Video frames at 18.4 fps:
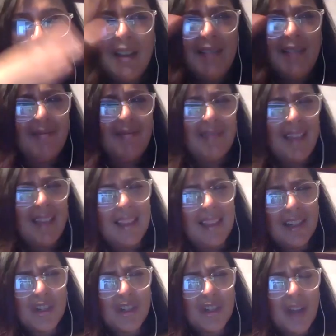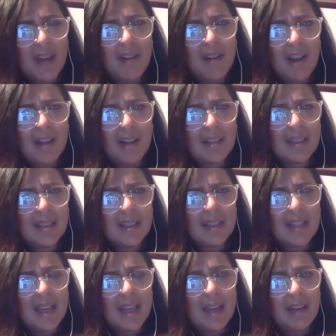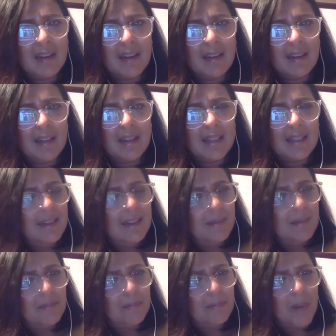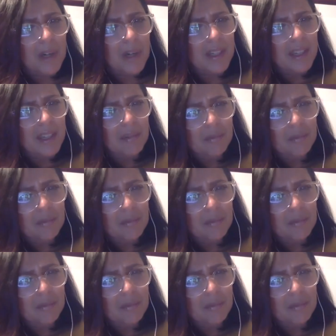and I think John Hawkes is like, is he a parking